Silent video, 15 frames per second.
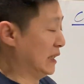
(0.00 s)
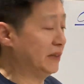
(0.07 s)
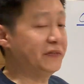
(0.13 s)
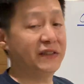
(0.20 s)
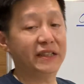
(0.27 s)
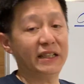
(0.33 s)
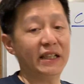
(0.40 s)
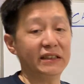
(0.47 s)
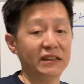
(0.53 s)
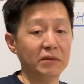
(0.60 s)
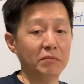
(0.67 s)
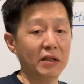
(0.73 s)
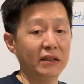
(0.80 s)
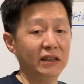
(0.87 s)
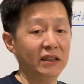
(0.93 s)
If jia is
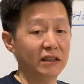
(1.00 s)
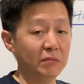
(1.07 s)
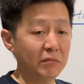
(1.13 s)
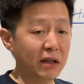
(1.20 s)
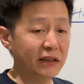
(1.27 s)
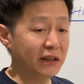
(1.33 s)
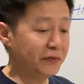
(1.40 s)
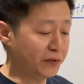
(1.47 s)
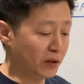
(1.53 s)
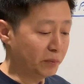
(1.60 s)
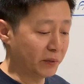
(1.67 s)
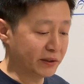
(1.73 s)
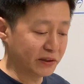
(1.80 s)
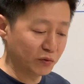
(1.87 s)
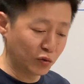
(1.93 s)
the money from
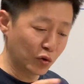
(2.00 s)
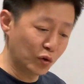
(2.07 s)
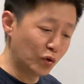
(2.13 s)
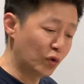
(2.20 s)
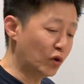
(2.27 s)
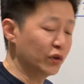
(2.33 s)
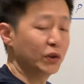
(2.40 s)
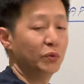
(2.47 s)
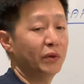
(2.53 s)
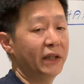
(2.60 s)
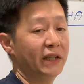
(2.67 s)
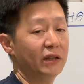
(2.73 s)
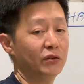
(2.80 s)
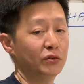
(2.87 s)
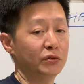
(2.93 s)
the person will go all the
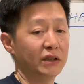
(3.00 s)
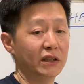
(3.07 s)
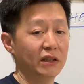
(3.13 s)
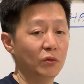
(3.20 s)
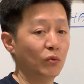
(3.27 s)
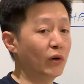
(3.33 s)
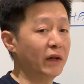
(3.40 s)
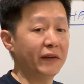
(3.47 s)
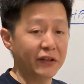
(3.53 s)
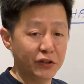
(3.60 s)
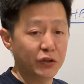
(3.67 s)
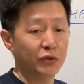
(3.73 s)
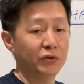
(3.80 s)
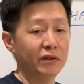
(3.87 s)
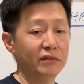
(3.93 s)
way to the wife
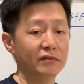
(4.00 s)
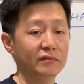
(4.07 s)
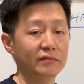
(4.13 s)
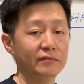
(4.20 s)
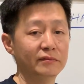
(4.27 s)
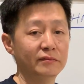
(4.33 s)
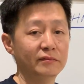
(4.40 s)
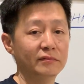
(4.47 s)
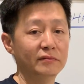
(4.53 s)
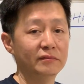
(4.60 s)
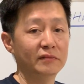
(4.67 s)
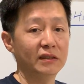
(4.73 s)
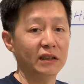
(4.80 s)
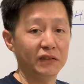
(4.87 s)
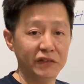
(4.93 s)
and children.
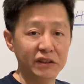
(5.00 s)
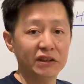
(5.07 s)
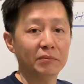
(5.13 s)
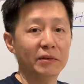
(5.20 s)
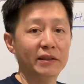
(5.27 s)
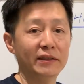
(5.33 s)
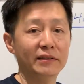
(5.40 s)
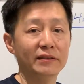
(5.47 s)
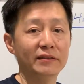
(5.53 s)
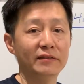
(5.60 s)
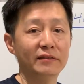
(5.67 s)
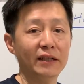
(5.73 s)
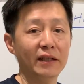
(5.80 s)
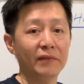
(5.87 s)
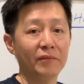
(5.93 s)
If this is the money,
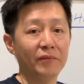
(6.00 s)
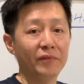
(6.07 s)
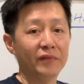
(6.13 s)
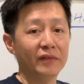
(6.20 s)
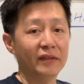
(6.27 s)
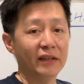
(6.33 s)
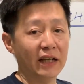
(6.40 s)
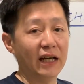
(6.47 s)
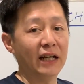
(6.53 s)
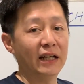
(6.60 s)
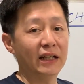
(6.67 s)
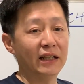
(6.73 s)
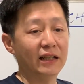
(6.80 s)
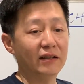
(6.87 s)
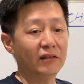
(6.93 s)
right?
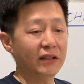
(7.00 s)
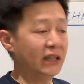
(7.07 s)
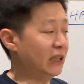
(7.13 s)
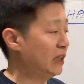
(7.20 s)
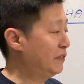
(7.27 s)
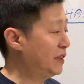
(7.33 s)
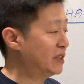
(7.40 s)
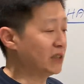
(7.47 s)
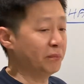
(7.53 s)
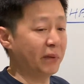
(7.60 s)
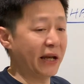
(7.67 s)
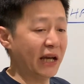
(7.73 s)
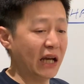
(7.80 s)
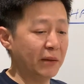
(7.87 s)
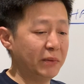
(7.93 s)
Okay. If this is a
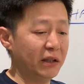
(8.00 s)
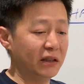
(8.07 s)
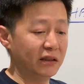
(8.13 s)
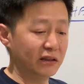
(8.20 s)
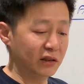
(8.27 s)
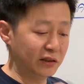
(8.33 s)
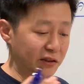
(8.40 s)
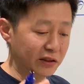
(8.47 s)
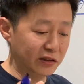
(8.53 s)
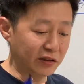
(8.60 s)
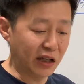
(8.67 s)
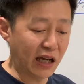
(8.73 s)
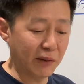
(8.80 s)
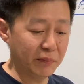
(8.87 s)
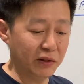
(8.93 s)
bad habit,
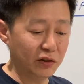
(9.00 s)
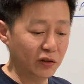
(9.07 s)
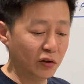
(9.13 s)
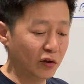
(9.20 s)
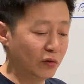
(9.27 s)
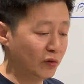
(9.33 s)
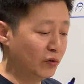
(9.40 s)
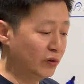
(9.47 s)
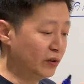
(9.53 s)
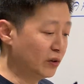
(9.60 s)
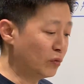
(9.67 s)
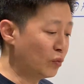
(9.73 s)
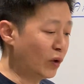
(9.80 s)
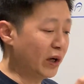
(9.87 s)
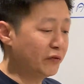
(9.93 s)
the habit,
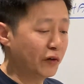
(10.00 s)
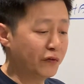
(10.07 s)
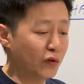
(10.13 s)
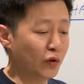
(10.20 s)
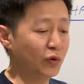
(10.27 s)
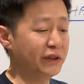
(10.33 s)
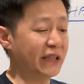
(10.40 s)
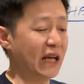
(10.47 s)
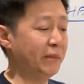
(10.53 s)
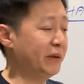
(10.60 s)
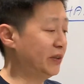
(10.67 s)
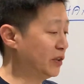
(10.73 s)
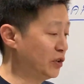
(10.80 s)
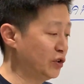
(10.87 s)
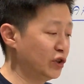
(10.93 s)
the wife will follow his
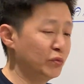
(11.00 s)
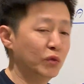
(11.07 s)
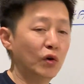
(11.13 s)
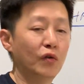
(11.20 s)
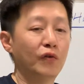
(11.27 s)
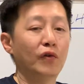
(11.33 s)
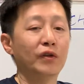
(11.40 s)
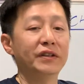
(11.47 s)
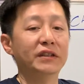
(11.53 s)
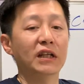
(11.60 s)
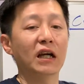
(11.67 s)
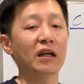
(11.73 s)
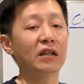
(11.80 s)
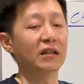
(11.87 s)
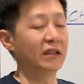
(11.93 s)
habit, the children will follow in
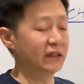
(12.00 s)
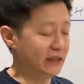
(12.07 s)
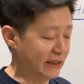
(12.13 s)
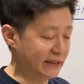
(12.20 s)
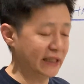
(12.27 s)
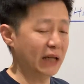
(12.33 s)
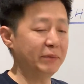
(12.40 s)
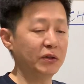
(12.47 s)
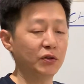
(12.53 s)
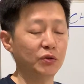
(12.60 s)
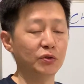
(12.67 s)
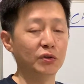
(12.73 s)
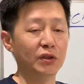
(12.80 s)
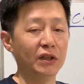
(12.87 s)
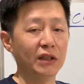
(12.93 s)
his habit
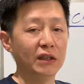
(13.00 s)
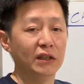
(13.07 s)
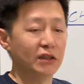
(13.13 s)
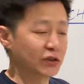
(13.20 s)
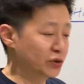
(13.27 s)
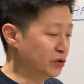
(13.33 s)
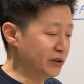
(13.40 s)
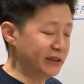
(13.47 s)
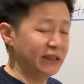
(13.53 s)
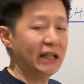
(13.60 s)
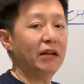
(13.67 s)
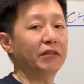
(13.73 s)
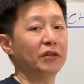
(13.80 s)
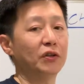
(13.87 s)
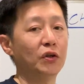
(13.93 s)
too. So you see
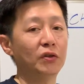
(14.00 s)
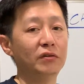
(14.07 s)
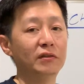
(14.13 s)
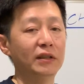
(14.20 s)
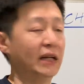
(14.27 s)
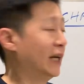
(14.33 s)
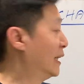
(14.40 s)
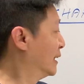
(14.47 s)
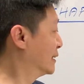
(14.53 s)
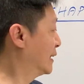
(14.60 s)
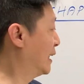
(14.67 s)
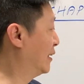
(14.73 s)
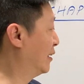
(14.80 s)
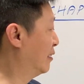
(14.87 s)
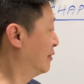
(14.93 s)
how it goes.
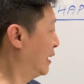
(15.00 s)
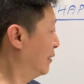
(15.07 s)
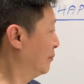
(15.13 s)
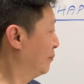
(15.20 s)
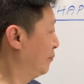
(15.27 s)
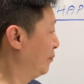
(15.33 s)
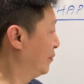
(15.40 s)
Understand, right?